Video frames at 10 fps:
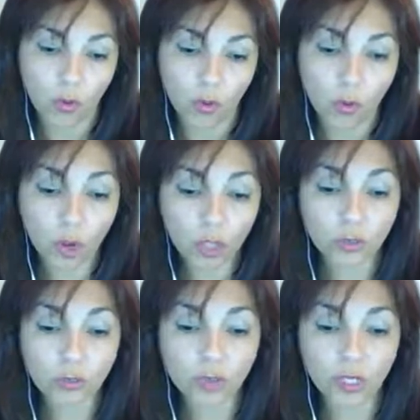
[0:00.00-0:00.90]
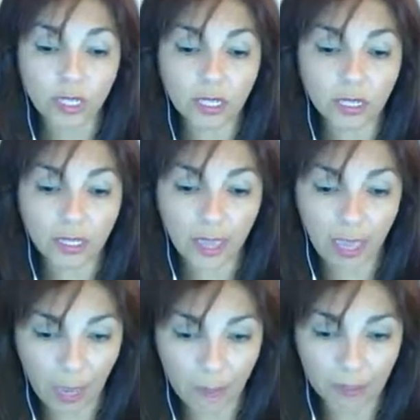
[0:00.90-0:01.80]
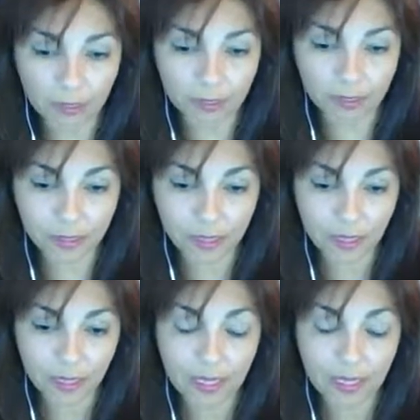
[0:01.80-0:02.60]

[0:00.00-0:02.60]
What really happens